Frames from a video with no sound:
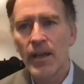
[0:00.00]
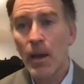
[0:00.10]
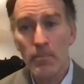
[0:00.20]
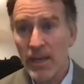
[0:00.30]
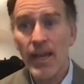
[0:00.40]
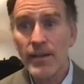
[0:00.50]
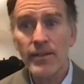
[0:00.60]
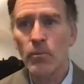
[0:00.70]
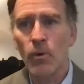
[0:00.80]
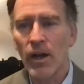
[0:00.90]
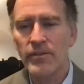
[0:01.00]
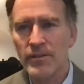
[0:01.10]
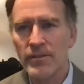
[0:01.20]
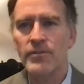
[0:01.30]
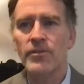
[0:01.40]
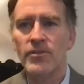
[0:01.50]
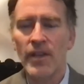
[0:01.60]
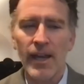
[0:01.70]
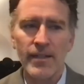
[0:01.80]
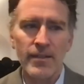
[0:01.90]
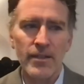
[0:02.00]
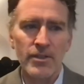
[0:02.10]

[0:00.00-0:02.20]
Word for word: abandon Washington society that